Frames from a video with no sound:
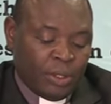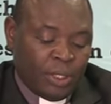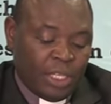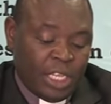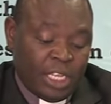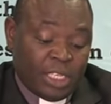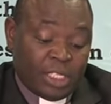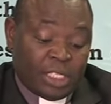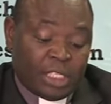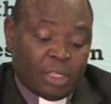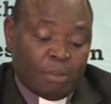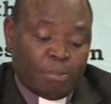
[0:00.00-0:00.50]

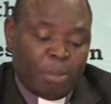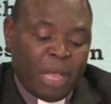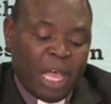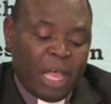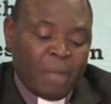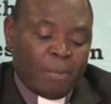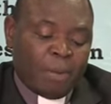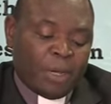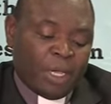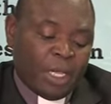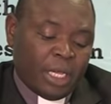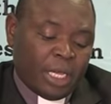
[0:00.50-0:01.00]
the
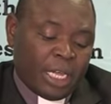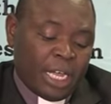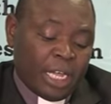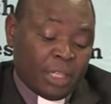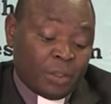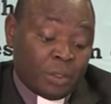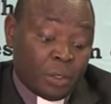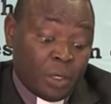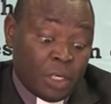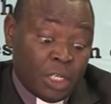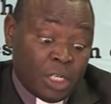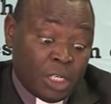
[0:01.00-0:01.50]
Zimbabwe
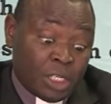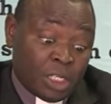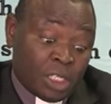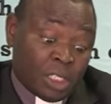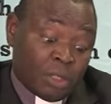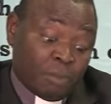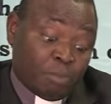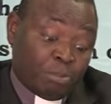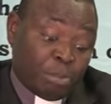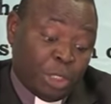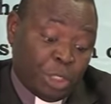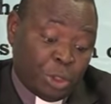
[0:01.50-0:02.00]
Catholic
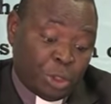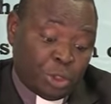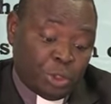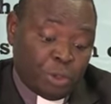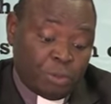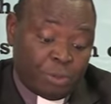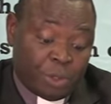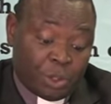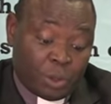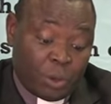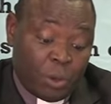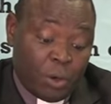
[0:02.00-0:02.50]

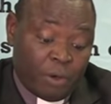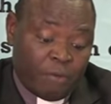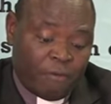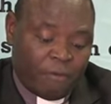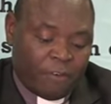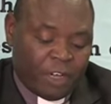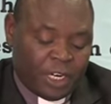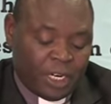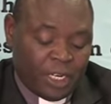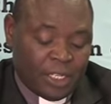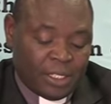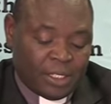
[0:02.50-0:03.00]
Bishops'
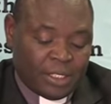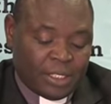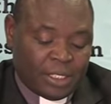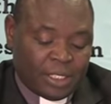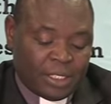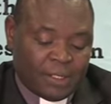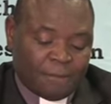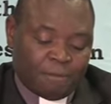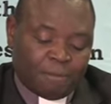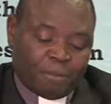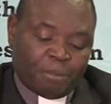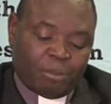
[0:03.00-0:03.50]

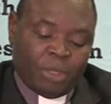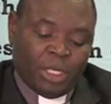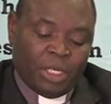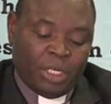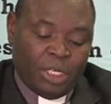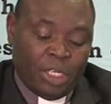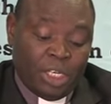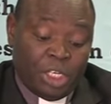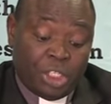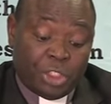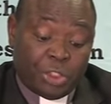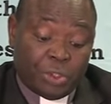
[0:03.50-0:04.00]
Conference
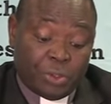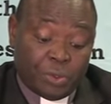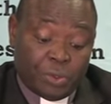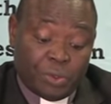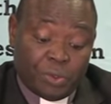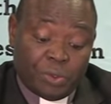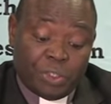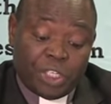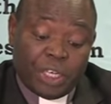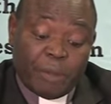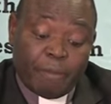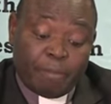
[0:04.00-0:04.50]

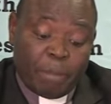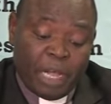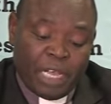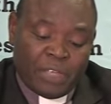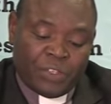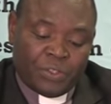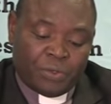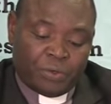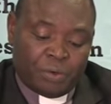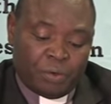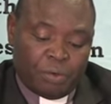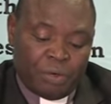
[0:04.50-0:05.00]
issued a
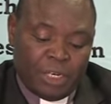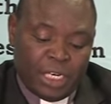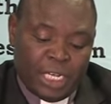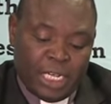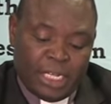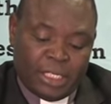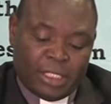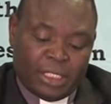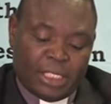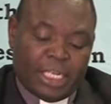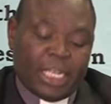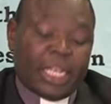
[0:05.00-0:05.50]
pastoral
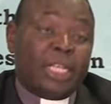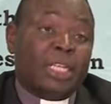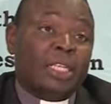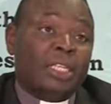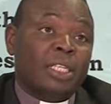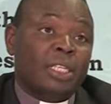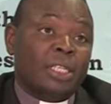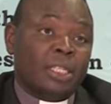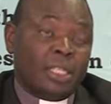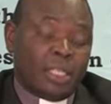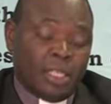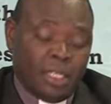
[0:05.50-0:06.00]
letter
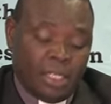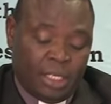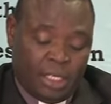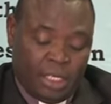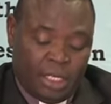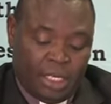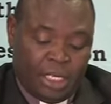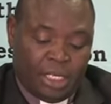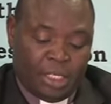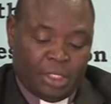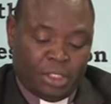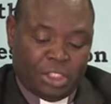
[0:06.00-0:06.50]

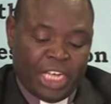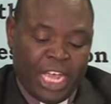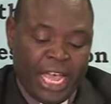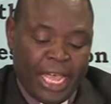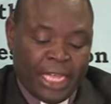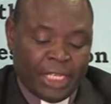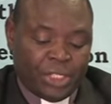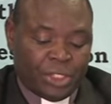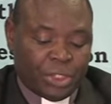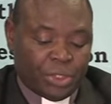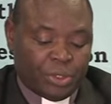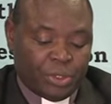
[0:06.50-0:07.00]

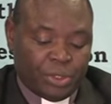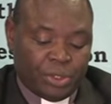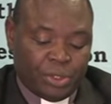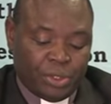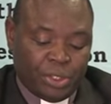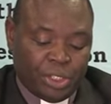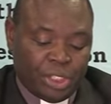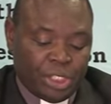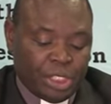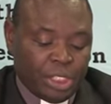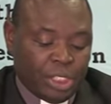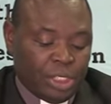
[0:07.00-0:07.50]

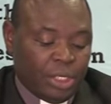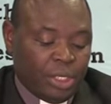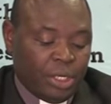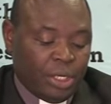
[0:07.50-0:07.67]
entitled